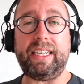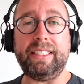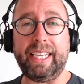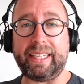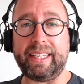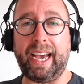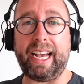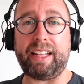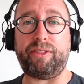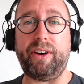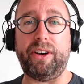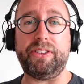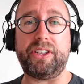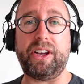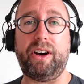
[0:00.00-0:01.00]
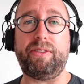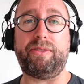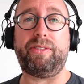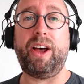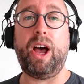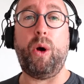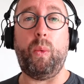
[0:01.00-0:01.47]
take the headphones
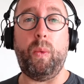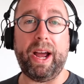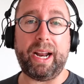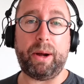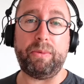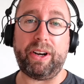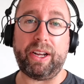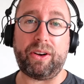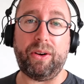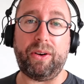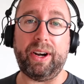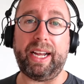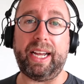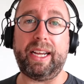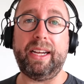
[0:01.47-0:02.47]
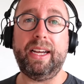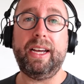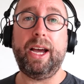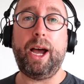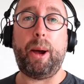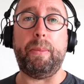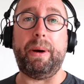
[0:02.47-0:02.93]
off when I'm recording
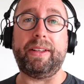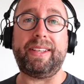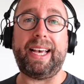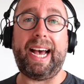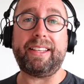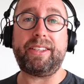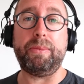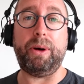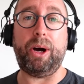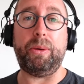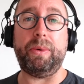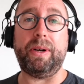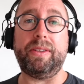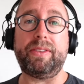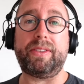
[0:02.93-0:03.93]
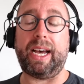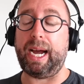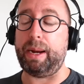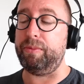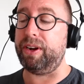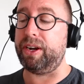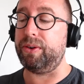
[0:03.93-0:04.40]
but at the moment
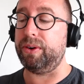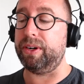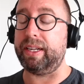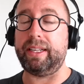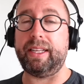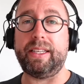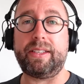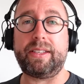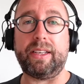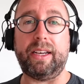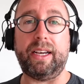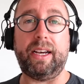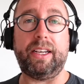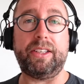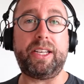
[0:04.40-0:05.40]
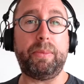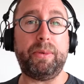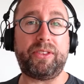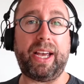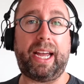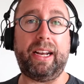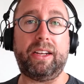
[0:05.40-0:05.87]
I'm recording this uh,
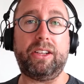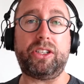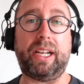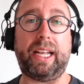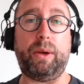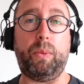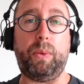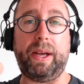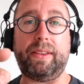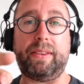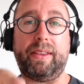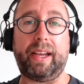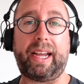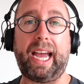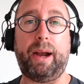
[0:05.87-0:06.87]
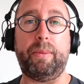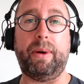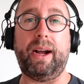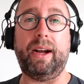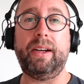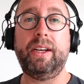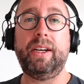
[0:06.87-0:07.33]
simultaneously with the
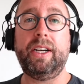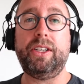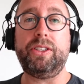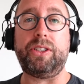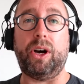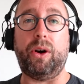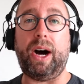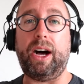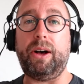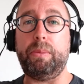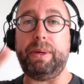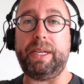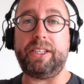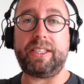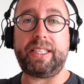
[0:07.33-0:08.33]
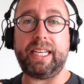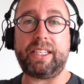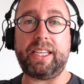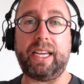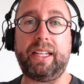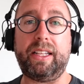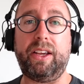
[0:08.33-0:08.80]
camera. So I'll be
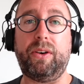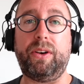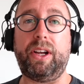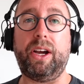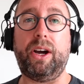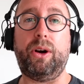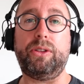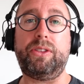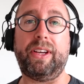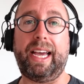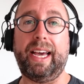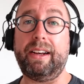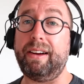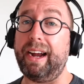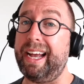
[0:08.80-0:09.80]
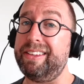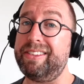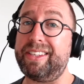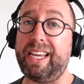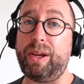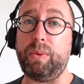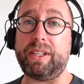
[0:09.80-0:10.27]
stitching the audio together and
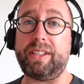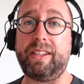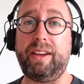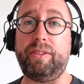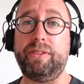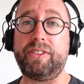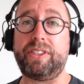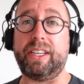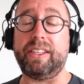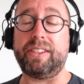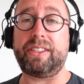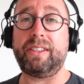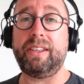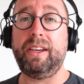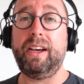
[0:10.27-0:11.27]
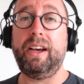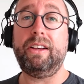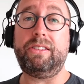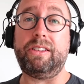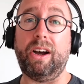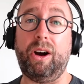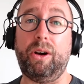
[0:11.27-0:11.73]
see what the difference is.
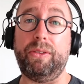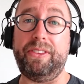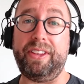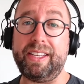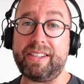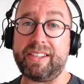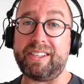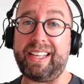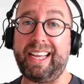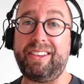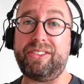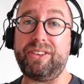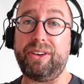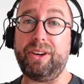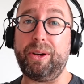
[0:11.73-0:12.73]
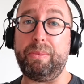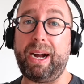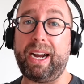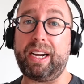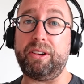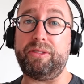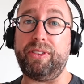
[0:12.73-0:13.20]
So this is the internal
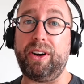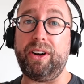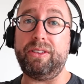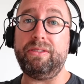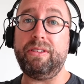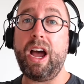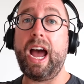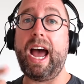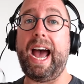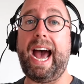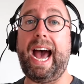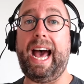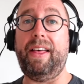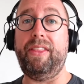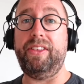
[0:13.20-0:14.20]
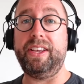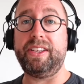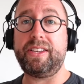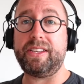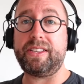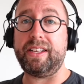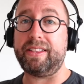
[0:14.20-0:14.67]
microphone and
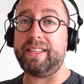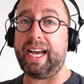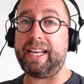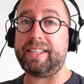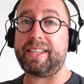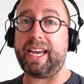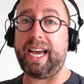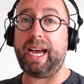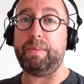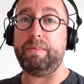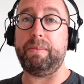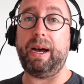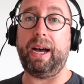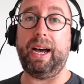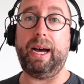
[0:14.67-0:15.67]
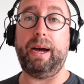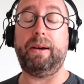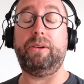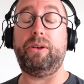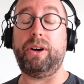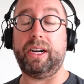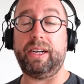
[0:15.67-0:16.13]
this is the Tascam
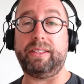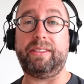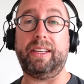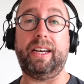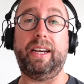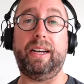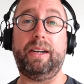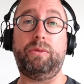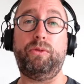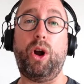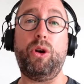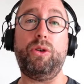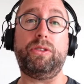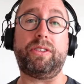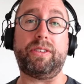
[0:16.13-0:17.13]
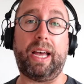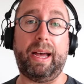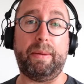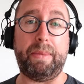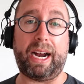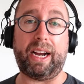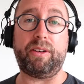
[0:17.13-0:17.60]
uh, or the Rode
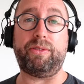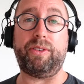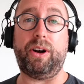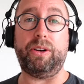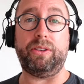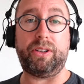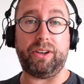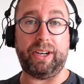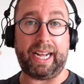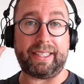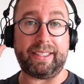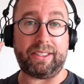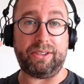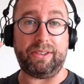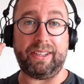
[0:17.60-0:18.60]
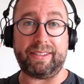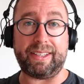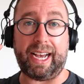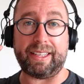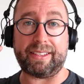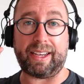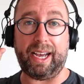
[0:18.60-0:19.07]
uh, microphone connected to the
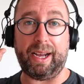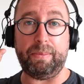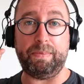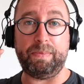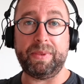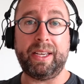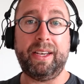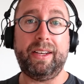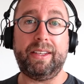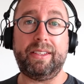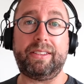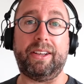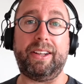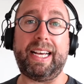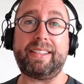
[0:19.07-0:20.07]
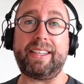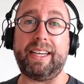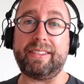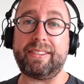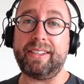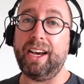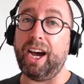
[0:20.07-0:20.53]
Tascam. So that's
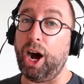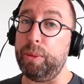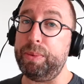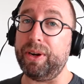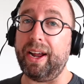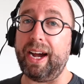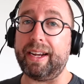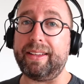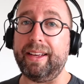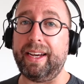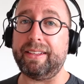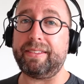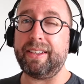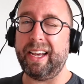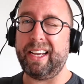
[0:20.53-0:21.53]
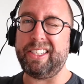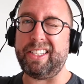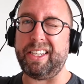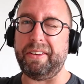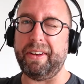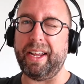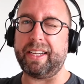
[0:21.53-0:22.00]
it. Hope you liked that.
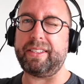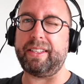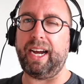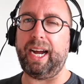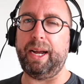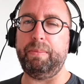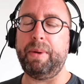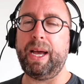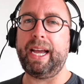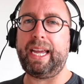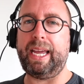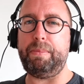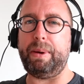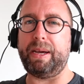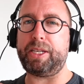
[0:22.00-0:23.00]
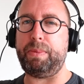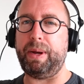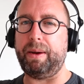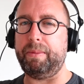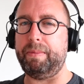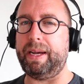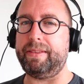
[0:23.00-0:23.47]
See you next time. Keep
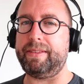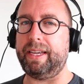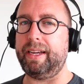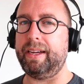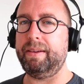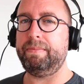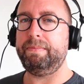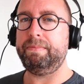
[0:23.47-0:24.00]
experimenting.